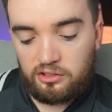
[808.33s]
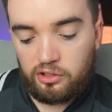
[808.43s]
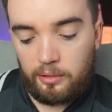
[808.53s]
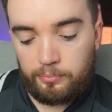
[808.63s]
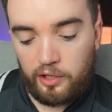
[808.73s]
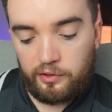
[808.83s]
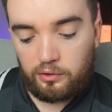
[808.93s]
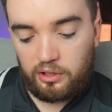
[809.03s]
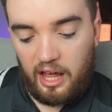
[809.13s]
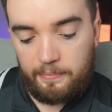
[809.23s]
improve it,
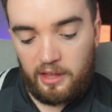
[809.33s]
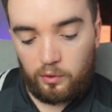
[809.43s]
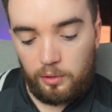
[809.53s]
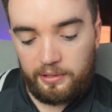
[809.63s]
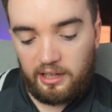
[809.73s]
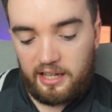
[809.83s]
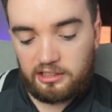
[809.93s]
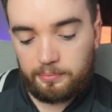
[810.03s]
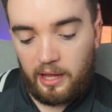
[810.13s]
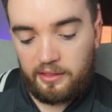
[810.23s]
and then it will be liked
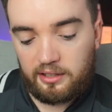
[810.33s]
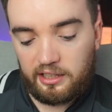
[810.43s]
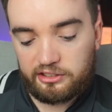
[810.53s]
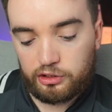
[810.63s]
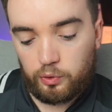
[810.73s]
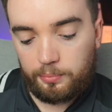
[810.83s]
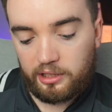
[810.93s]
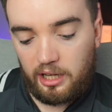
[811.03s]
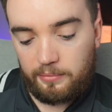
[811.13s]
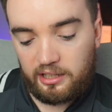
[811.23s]
and the Glazers will
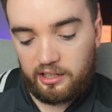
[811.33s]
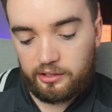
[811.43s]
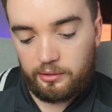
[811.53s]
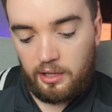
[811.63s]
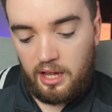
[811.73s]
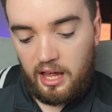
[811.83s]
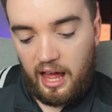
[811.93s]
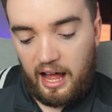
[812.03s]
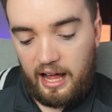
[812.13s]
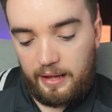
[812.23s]
become a hero
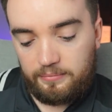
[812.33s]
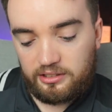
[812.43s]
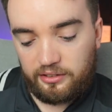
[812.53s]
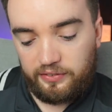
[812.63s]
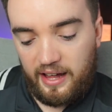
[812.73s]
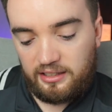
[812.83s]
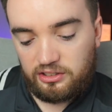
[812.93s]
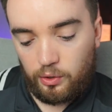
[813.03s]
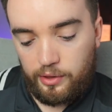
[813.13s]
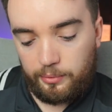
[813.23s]
to fans,
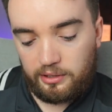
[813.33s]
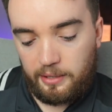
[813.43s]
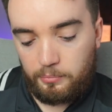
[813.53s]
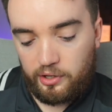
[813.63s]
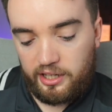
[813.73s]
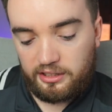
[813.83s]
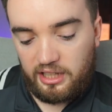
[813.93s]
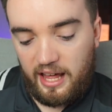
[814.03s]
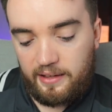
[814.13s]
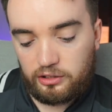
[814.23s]
or they will get more hate.
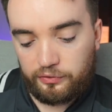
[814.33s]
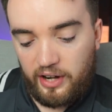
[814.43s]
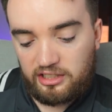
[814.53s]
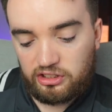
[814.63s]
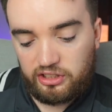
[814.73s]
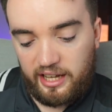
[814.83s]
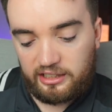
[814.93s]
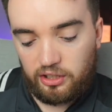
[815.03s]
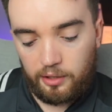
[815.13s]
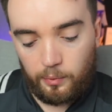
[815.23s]
So Fresh is saying it's
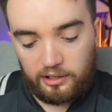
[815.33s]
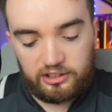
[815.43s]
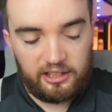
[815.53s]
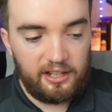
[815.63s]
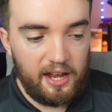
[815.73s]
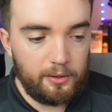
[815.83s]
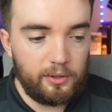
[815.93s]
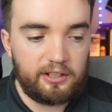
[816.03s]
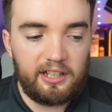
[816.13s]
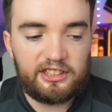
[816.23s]
hard watching United
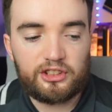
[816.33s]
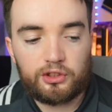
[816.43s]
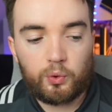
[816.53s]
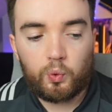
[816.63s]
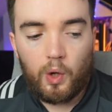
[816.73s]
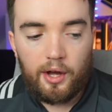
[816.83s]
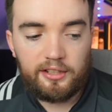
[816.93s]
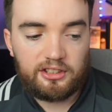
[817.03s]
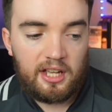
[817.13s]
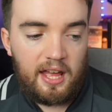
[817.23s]
with Glazers
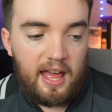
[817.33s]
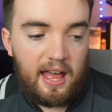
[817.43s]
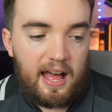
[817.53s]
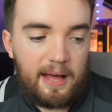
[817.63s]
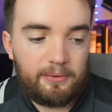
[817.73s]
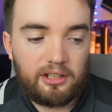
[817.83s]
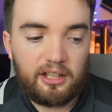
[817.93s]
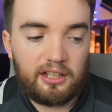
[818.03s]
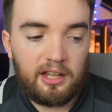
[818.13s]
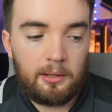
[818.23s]
around. Looking
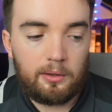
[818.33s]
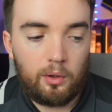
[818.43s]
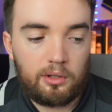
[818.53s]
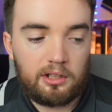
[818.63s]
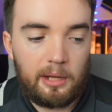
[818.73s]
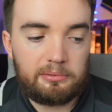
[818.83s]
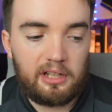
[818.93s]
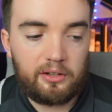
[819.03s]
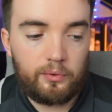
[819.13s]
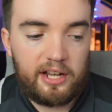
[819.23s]
at local clubs
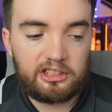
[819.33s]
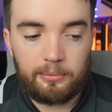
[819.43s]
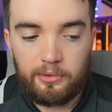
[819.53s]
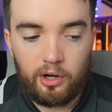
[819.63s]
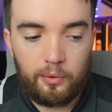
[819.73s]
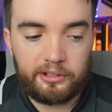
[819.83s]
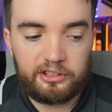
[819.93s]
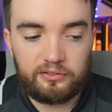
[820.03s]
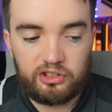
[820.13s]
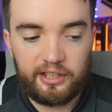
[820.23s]
like Wrexham, their owners
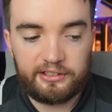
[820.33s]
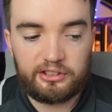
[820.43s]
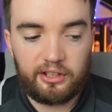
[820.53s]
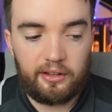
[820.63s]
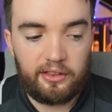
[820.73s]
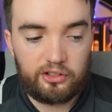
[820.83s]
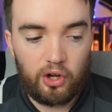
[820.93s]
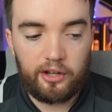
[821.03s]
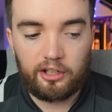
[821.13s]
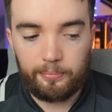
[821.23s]
have changed the
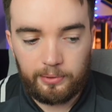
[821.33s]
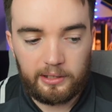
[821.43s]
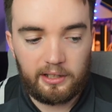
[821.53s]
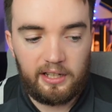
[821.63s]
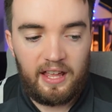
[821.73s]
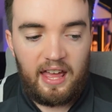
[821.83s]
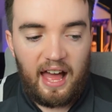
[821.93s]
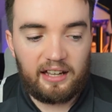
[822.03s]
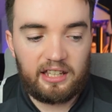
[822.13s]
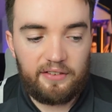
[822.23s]
town completely
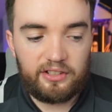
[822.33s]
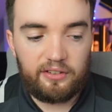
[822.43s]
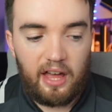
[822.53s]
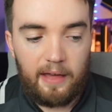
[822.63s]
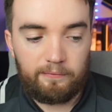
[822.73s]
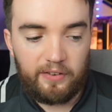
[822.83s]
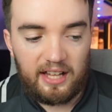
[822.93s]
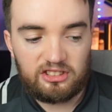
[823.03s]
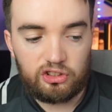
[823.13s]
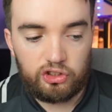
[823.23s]
and given
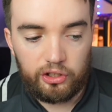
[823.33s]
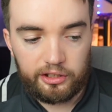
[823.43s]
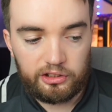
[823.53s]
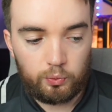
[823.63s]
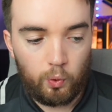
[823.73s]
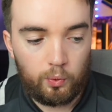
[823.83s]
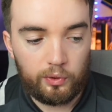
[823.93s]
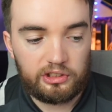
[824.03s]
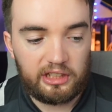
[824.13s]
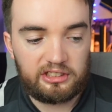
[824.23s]
fans in 2 years what
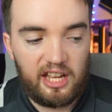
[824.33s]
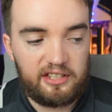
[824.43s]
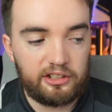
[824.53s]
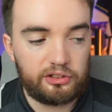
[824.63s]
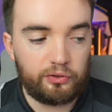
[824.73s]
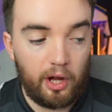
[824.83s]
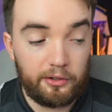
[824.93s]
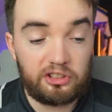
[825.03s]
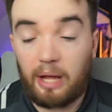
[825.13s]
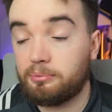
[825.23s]
would take 10 years for
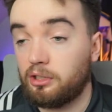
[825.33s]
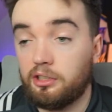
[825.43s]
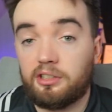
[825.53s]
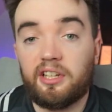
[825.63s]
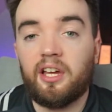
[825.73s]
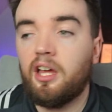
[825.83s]
others. Absolutely.